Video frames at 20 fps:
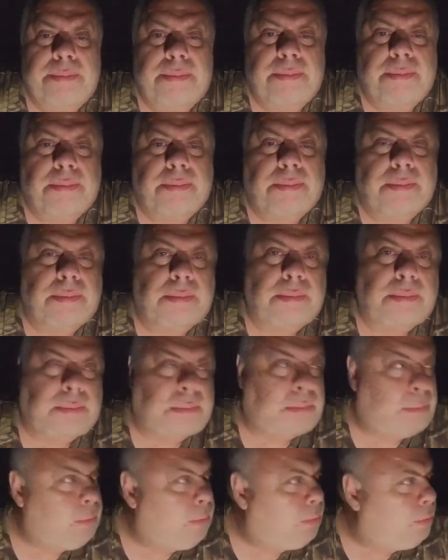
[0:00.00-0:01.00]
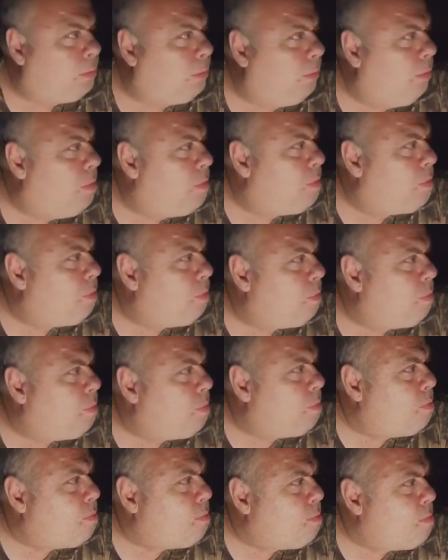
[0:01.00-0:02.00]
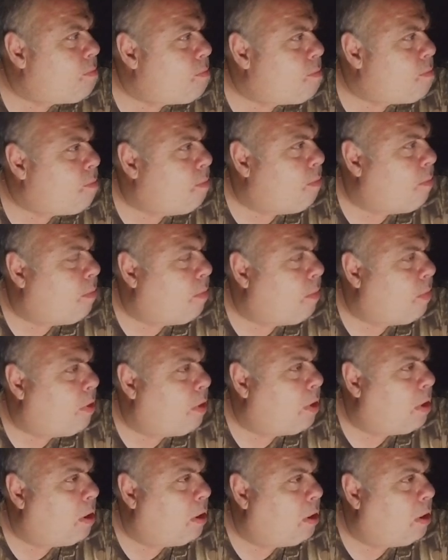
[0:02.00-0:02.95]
(silence)